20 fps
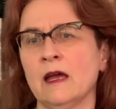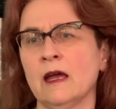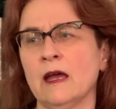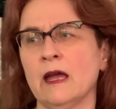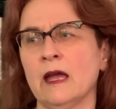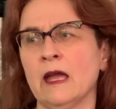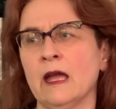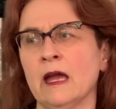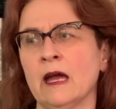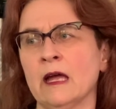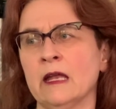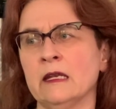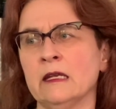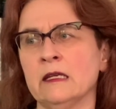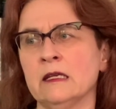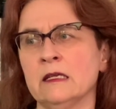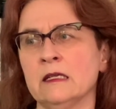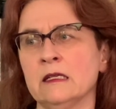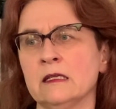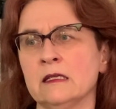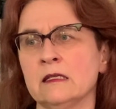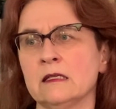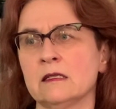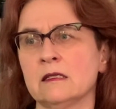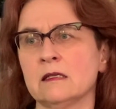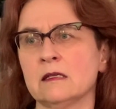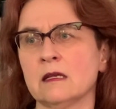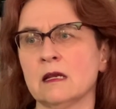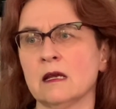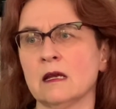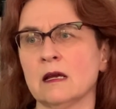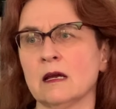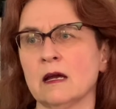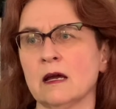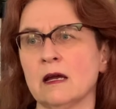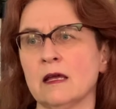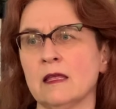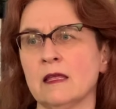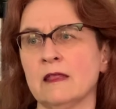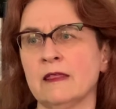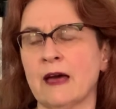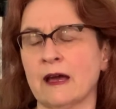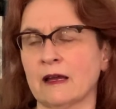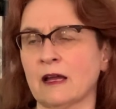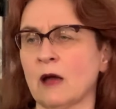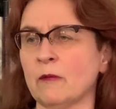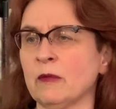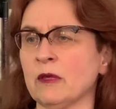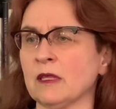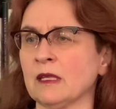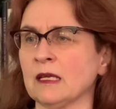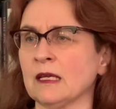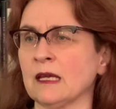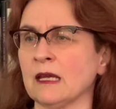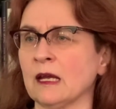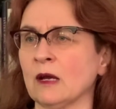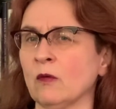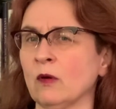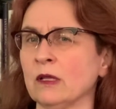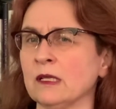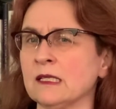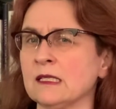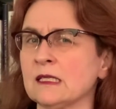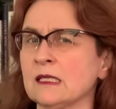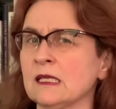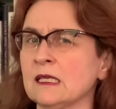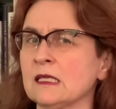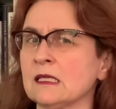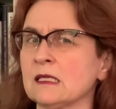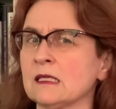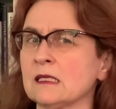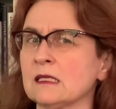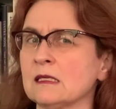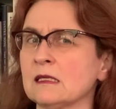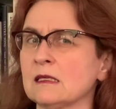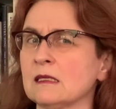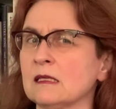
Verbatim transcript: And that got me thinking, well, is this,